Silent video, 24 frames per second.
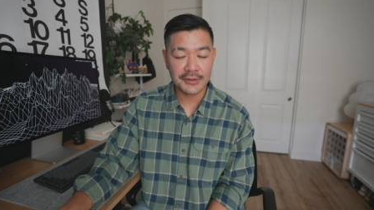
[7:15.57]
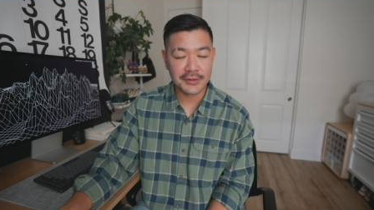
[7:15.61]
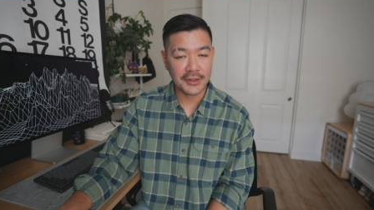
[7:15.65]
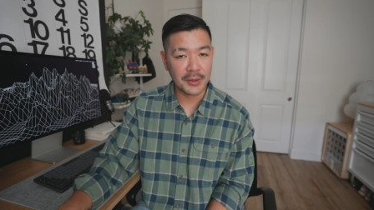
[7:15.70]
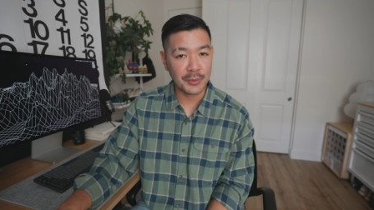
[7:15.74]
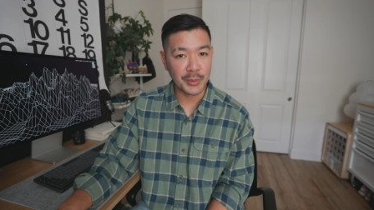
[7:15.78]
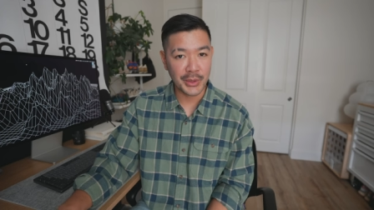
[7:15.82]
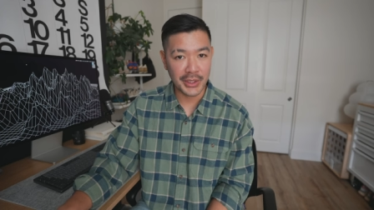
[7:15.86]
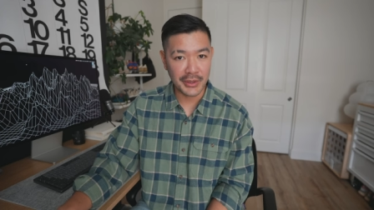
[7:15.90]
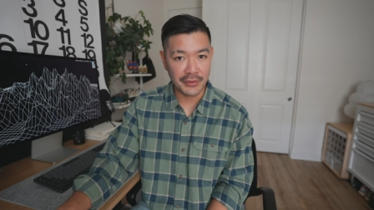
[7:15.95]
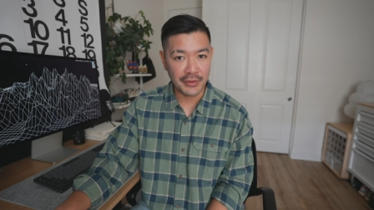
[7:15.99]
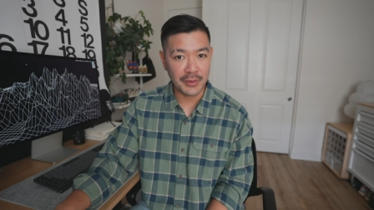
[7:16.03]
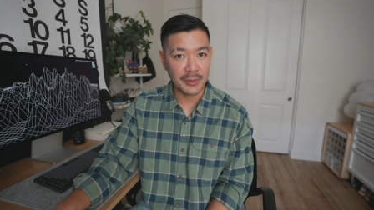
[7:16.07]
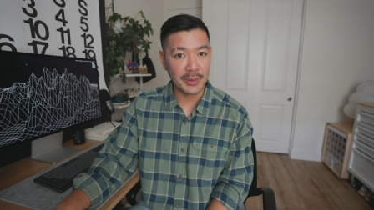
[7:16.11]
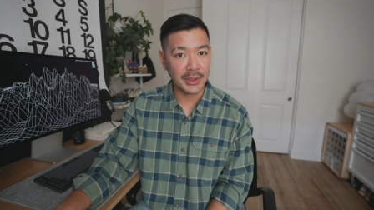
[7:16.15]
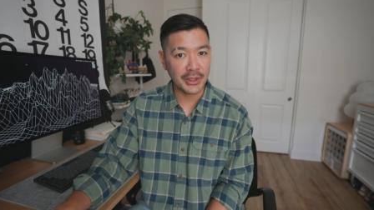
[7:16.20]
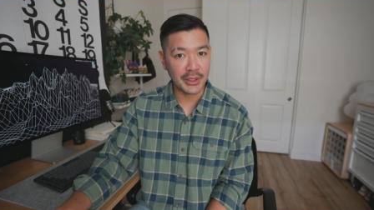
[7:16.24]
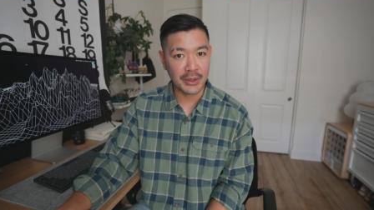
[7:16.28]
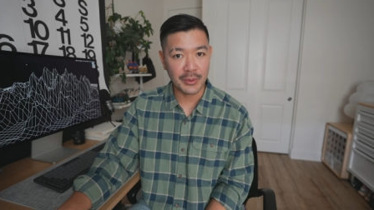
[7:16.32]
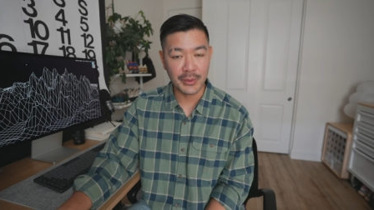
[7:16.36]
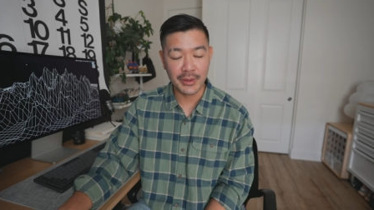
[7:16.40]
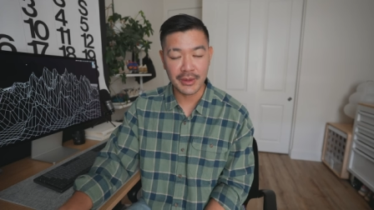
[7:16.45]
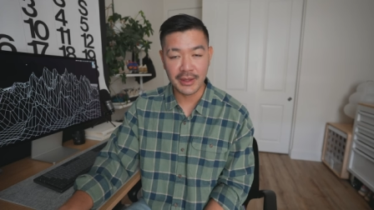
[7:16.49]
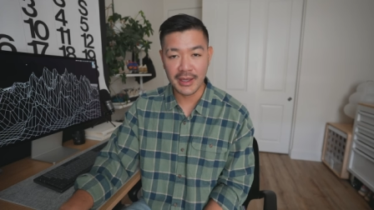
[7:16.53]
so I'm pretty
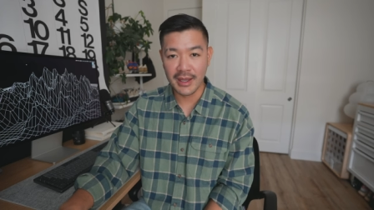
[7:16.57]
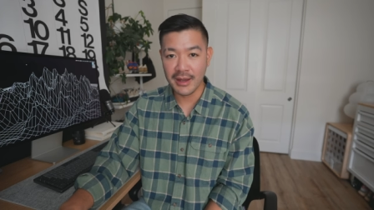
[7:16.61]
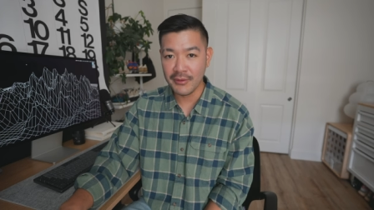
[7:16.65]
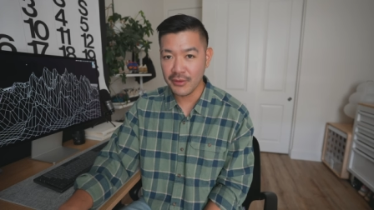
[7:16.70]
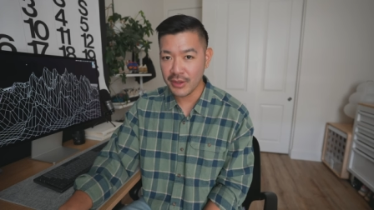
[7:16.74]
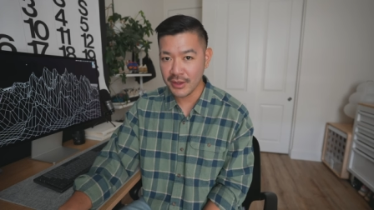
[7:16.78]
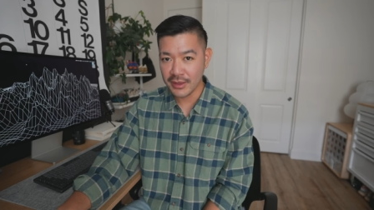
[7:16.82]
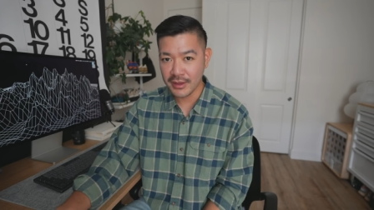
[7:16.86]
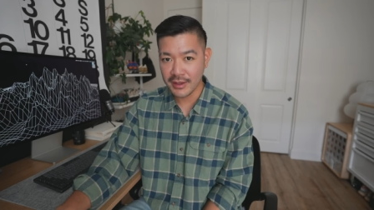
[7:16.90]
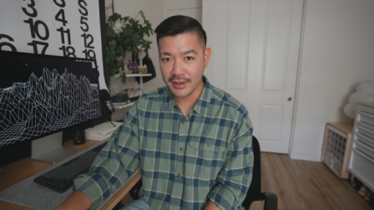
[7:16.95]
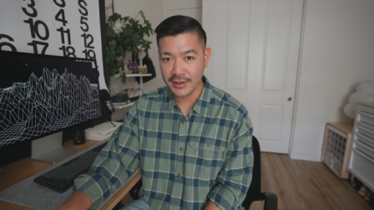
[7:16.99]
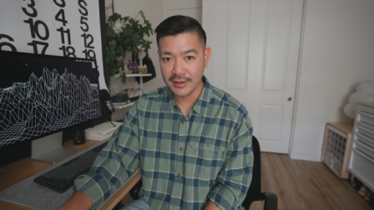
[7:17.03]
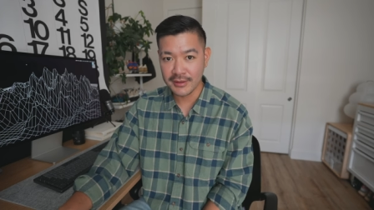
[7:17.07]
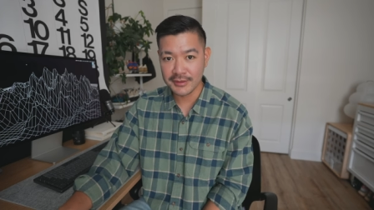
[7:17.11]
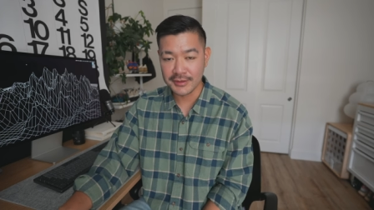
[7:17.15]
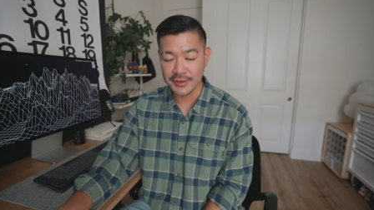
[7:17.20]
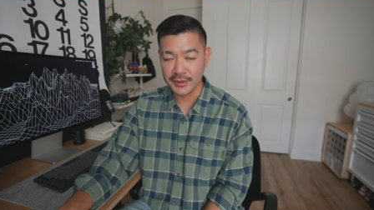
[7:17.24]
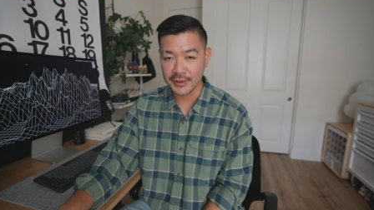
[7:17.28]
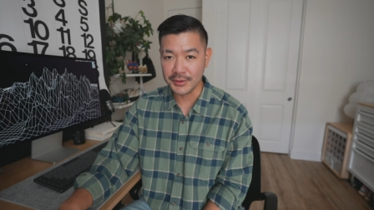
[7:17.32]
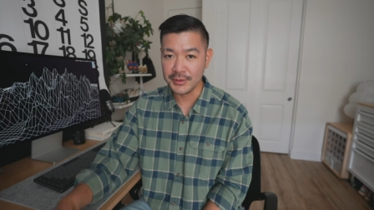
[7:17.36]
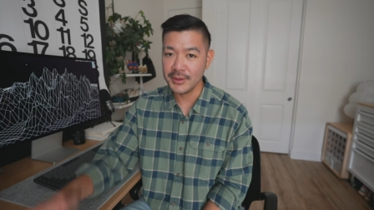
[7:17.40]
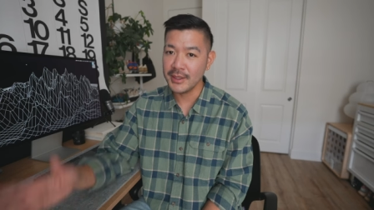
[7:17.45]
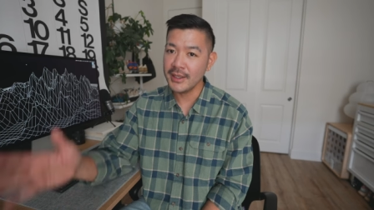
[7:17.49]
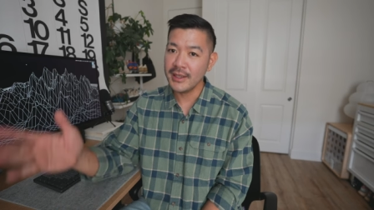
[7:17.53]
familiar with everything,
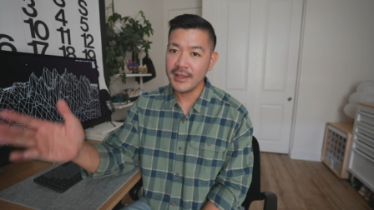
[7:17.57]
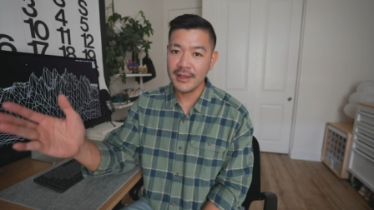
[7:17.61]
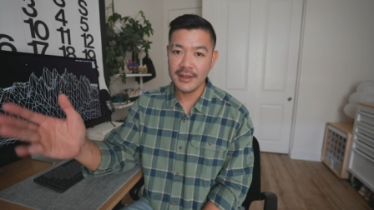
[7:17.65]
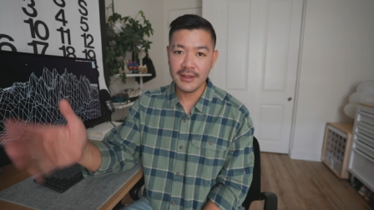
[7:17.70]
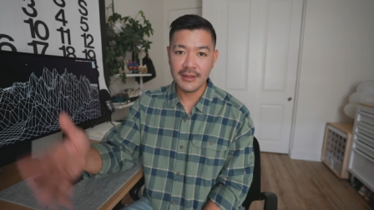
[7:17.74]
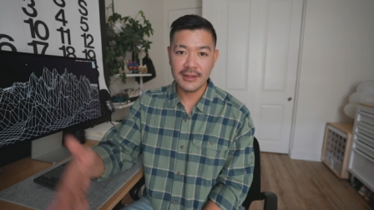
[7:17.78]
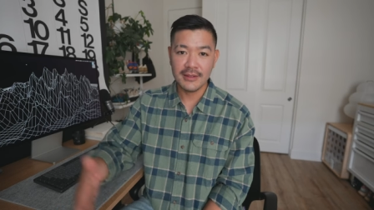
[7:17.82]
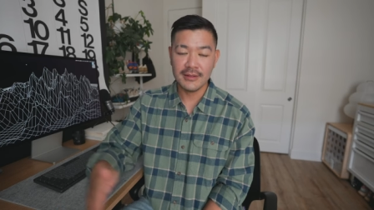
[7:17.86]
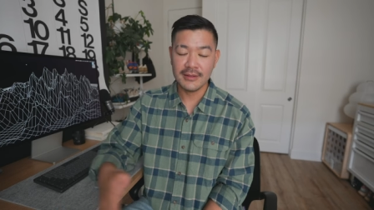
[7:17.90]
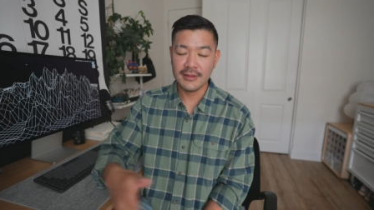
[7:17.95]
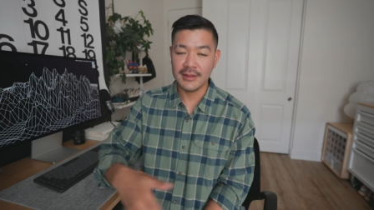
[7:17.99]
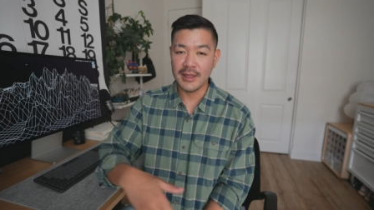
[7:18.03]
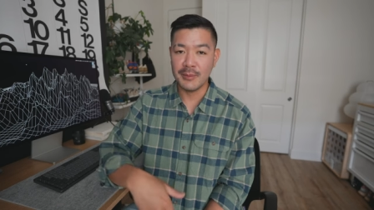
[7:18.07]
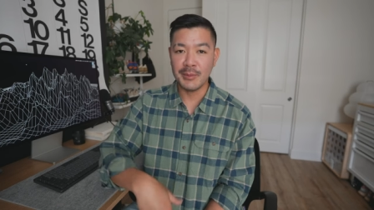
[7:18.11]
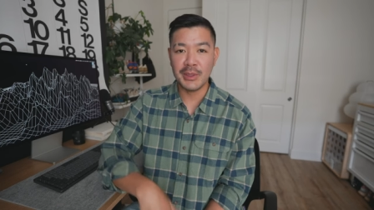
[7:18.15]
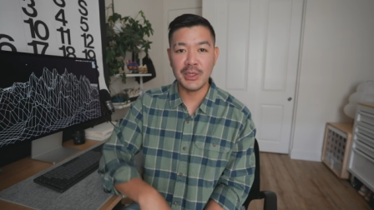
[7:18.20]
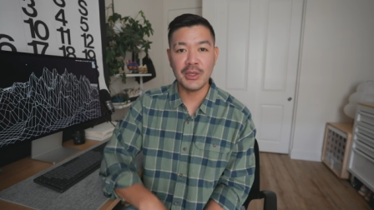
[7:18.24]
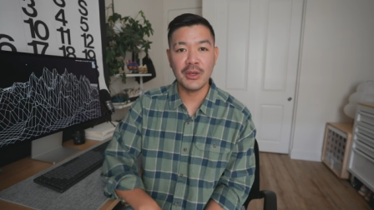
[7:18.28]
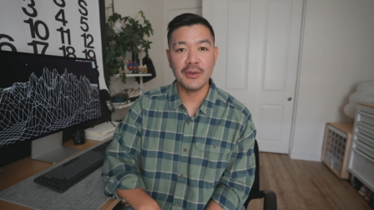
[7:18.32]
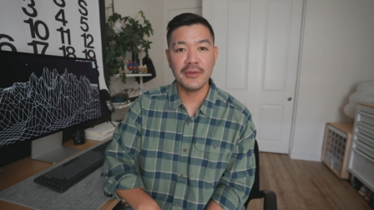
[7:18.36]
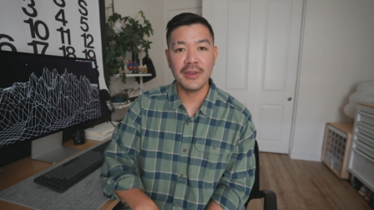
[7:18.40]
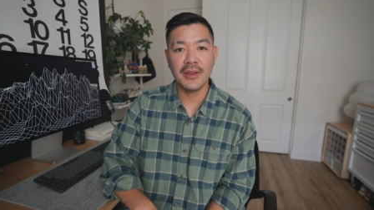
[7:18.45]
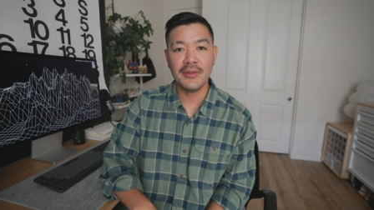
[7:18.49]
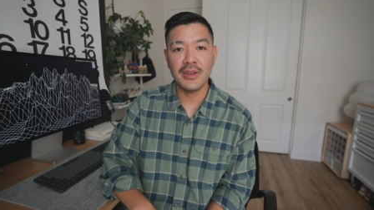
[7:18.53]
so let me
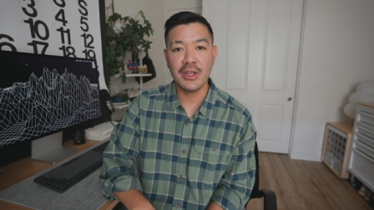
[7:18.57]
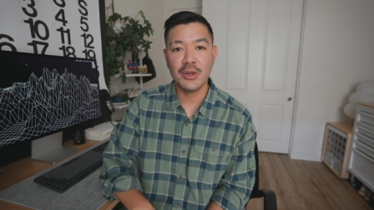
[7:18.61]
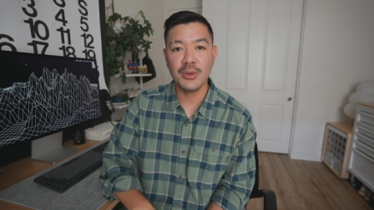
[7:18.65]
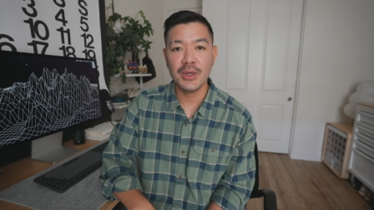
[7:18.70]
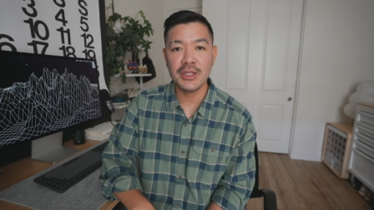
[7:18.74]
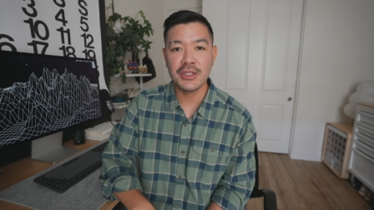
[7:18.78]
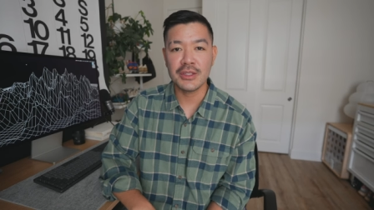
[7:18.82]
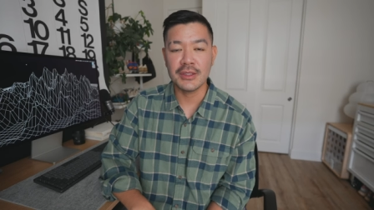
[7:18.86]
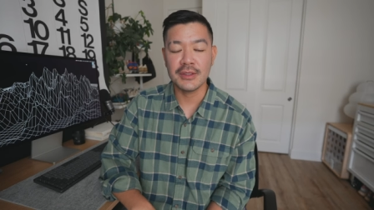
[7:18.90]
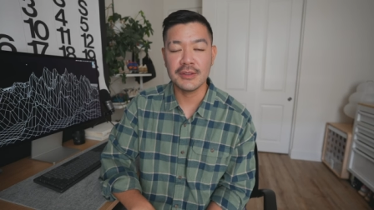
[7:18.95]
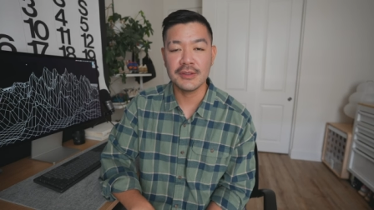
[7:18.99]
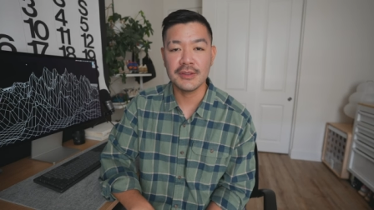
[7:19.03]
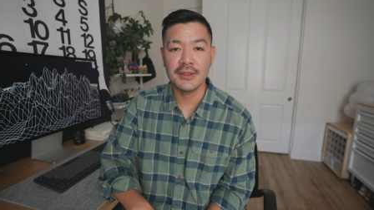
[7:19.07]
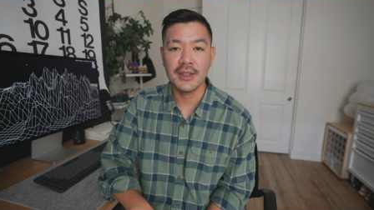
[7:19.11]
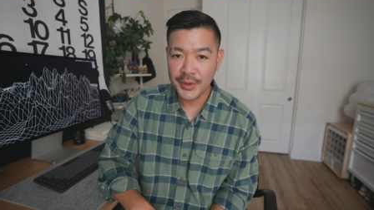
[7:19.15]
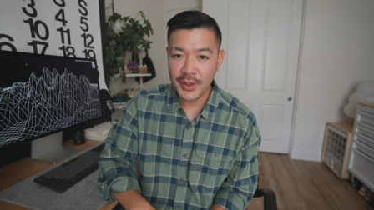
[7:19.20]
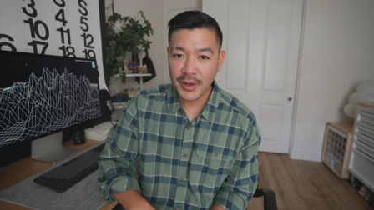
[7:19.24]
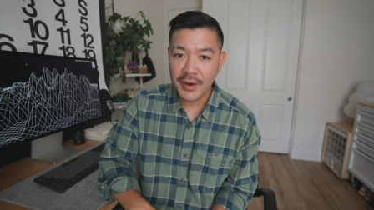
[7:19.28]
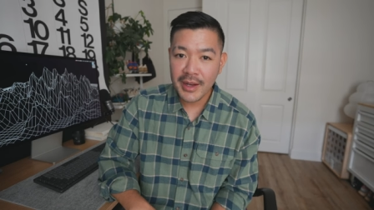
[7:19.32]
know if you have any questions.